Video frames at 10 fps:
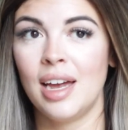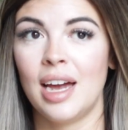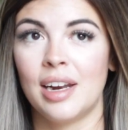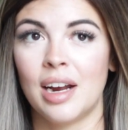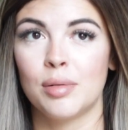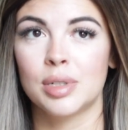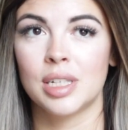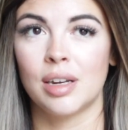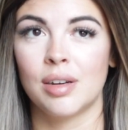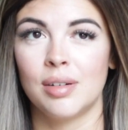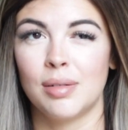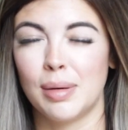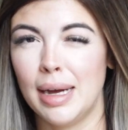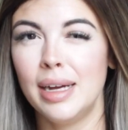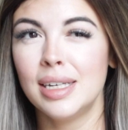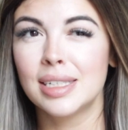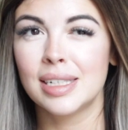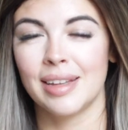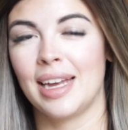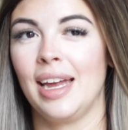And I was like, what?
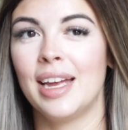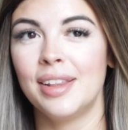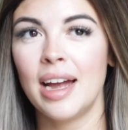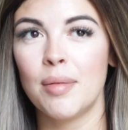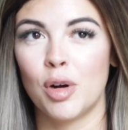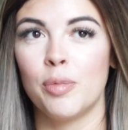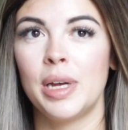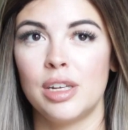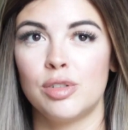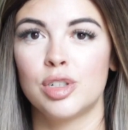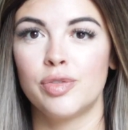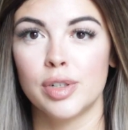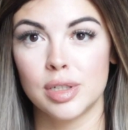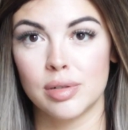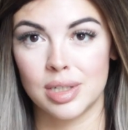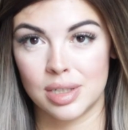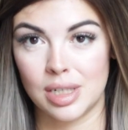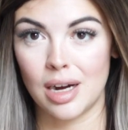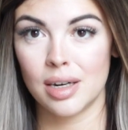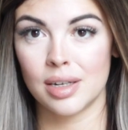Like, in that moment, you just feel so
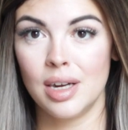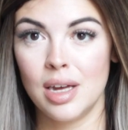stuck